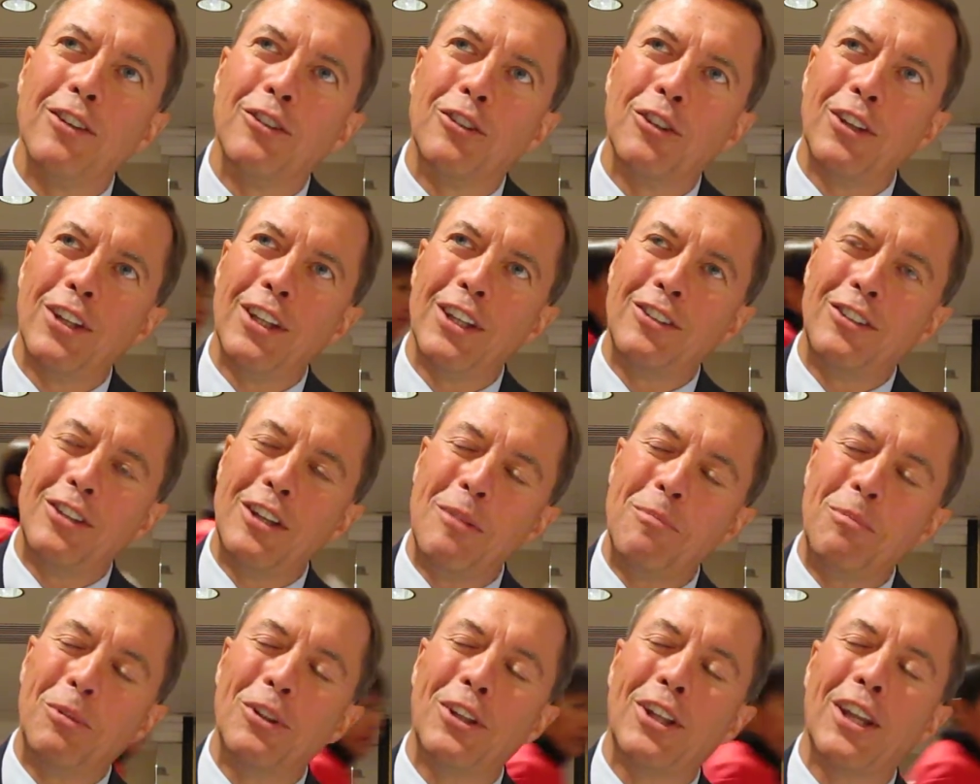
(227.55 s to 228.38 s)
So the
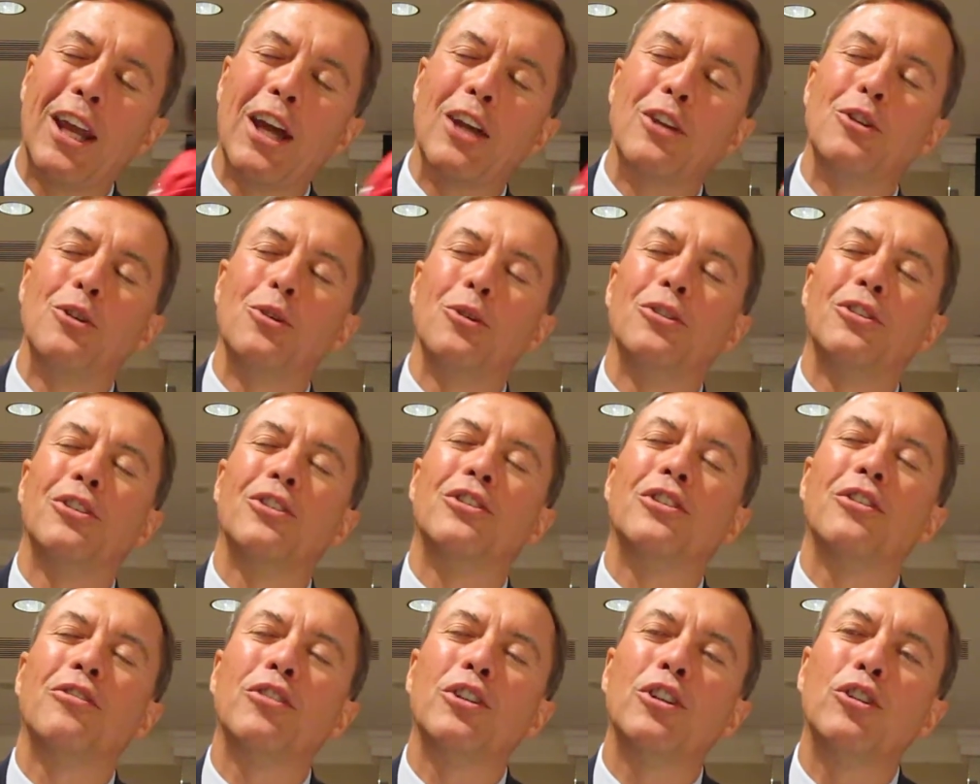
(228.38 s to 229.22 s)
example that I use
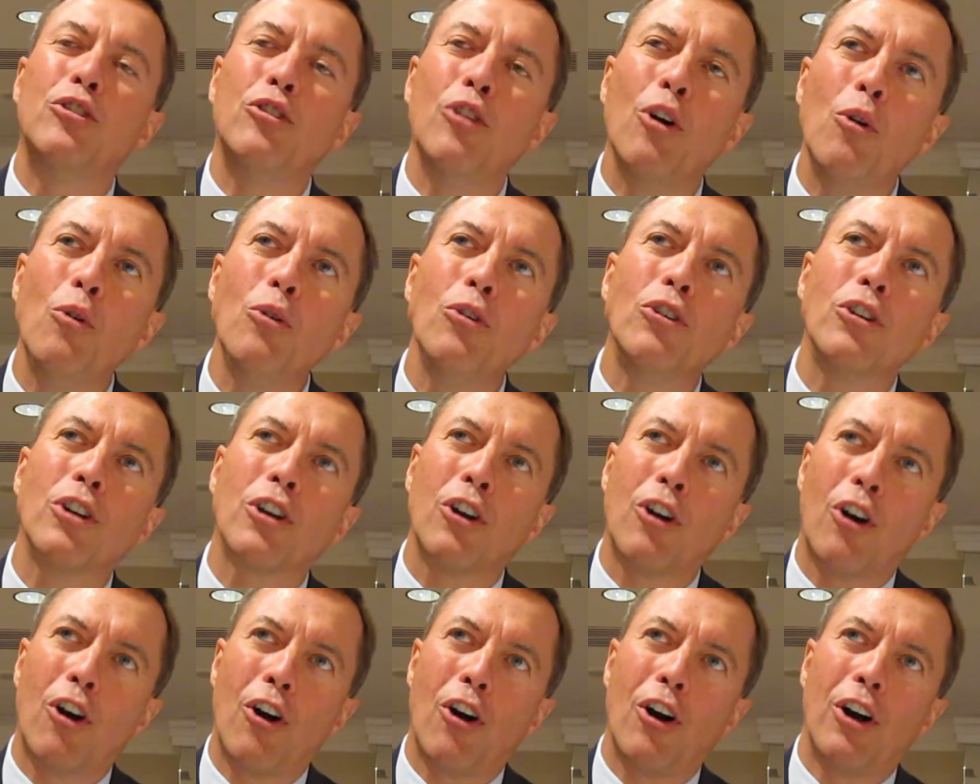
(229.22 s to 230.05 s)
is, if a donor
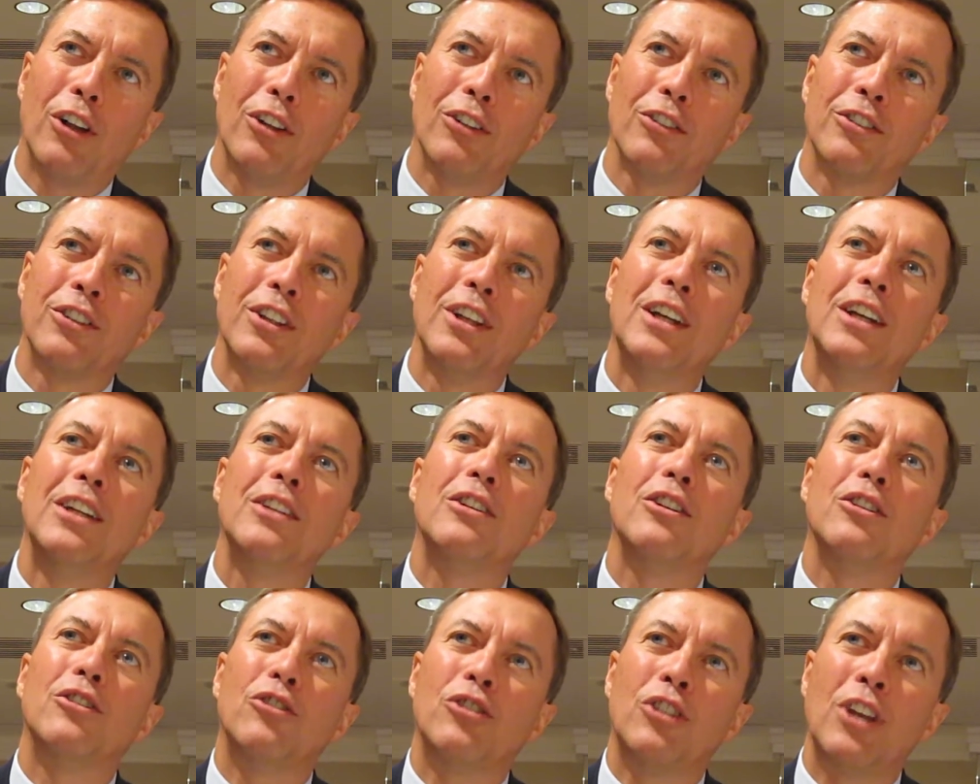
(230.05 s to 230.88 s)
calls
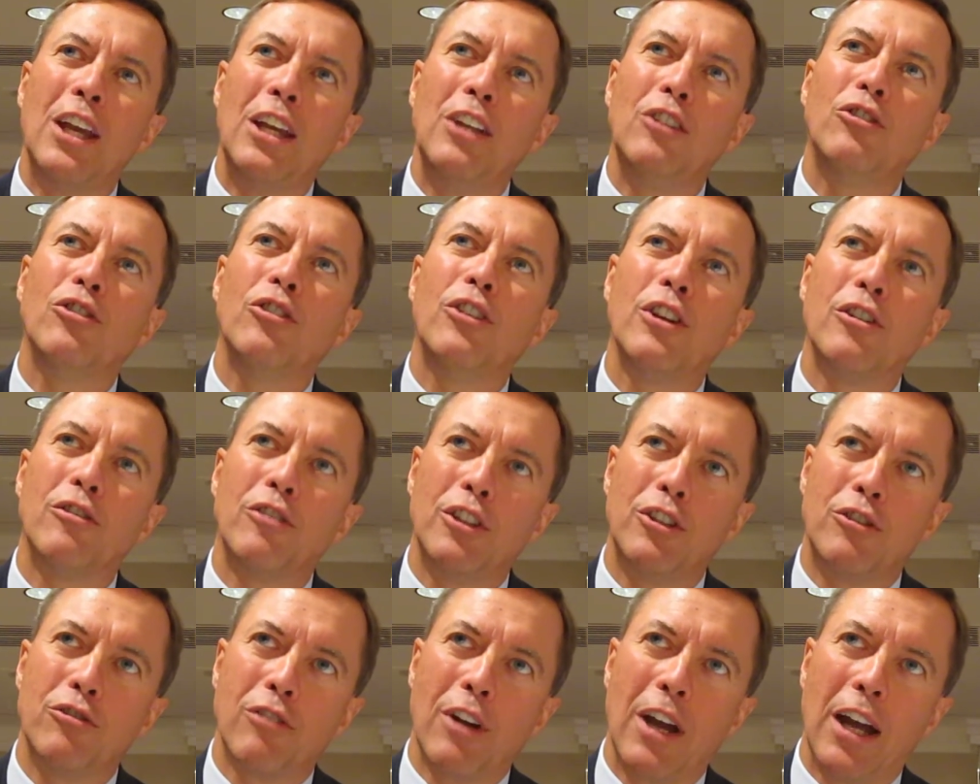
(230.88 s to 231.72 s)
to change their
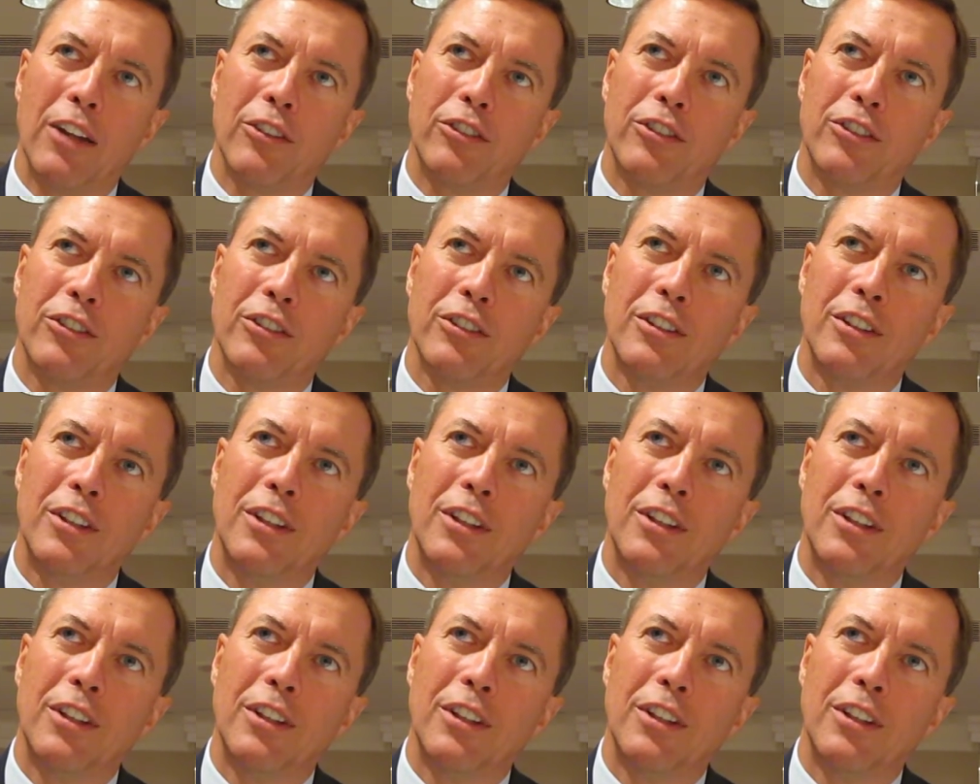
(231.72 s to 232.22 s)
address,